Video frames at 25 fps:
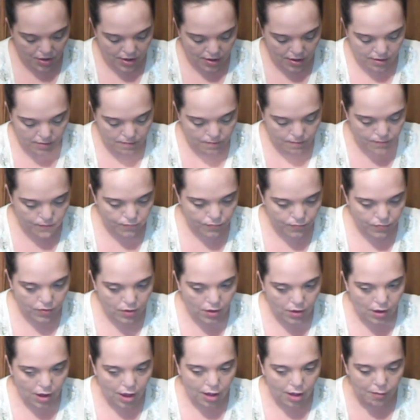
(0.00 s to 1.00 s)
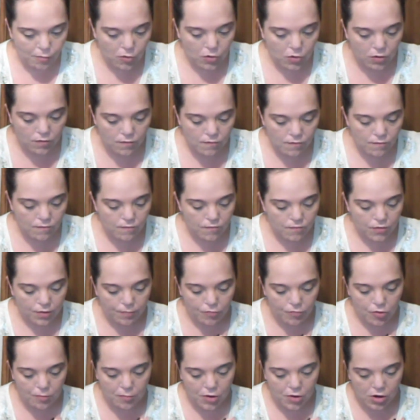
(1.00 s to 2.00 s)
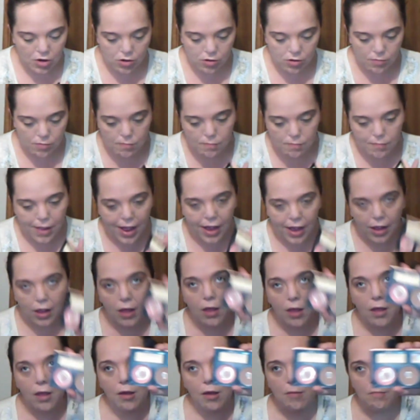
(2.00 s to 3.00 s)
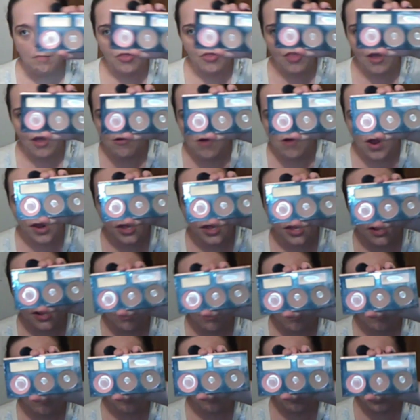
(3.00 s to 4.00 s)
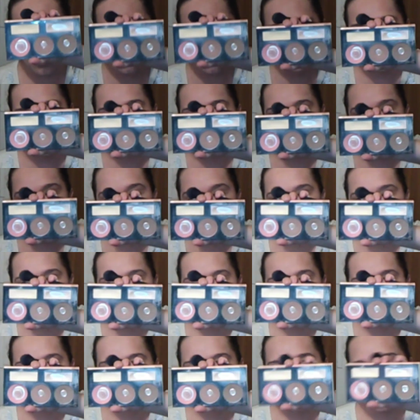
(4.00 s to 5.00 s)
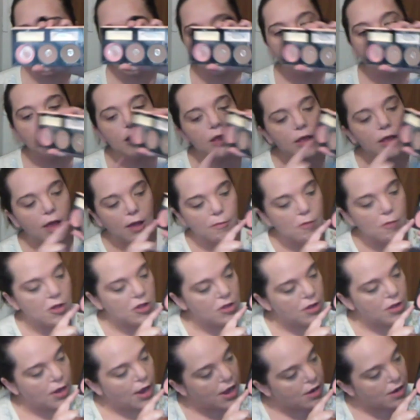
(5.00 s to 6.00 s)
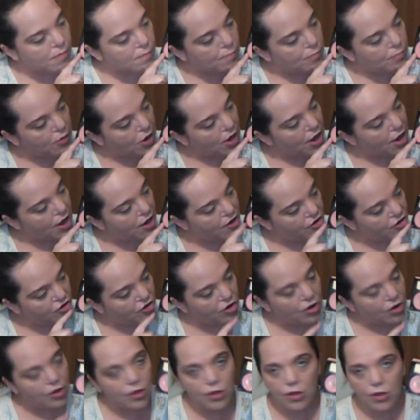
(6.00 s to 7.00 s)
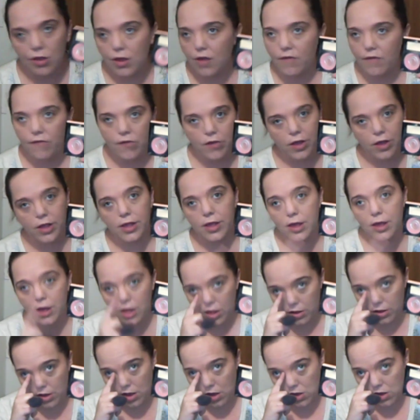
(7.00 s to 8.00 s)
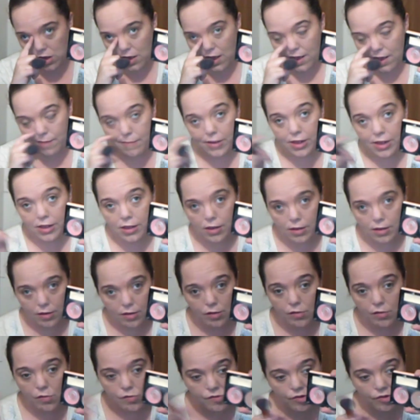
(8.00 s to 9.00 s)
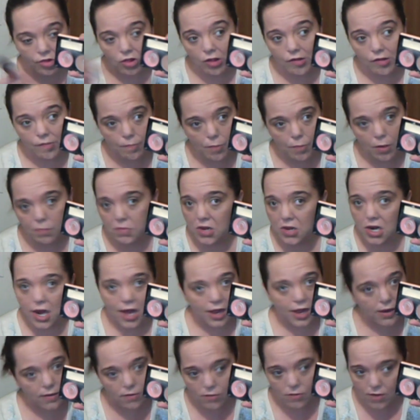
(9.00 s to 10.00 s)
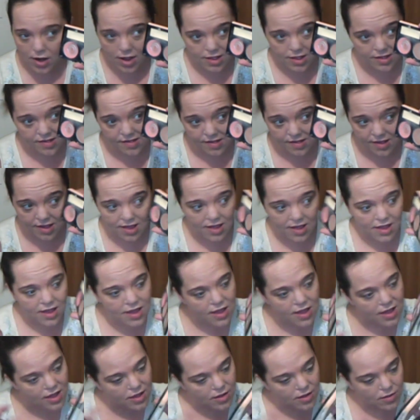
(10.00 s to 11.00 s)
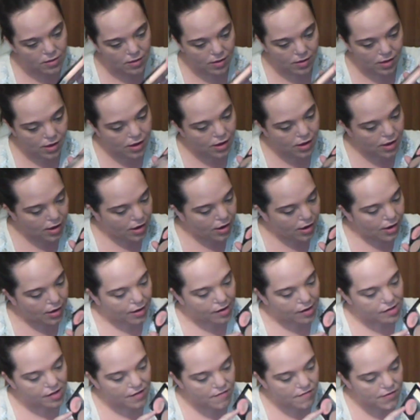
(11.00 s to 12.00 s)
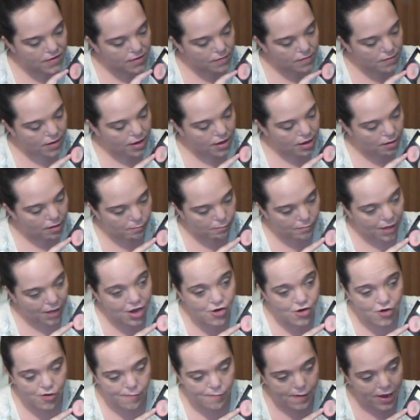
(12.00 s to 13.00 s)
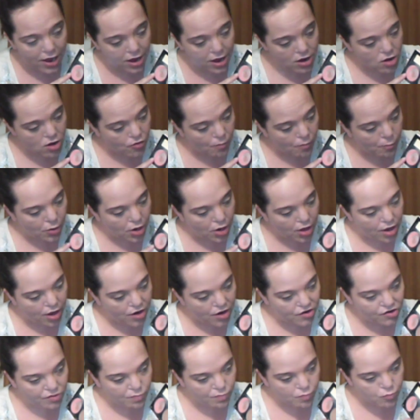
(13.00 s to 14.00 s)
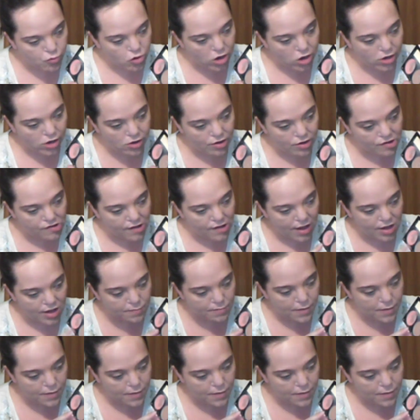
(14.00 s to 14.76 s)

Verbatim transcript: but I'm going to flip the mirror back. That right there is what it looks like. I mean, you gotta blush. If you can tell, y'all, I've been using this puppy like crazy. Because I've hit major pan on the blush, pretty good